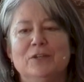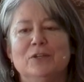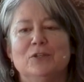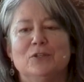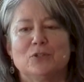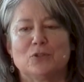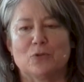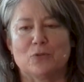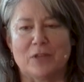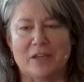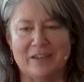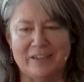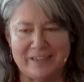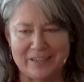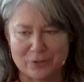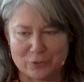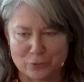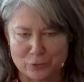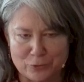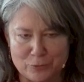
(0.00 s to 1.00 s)
so that
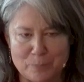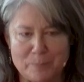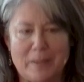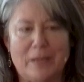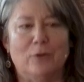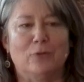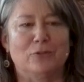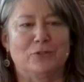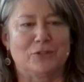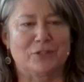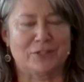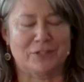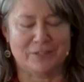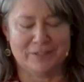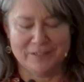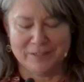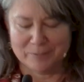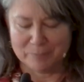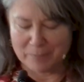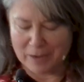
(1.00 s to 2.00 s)
it could melt
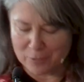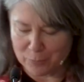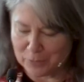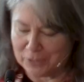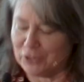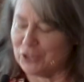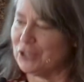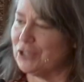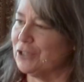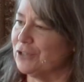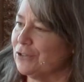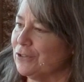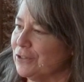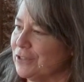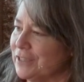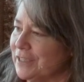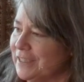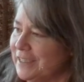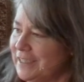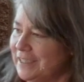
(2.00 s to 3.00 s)
my
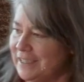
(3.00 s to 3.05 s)
windshield.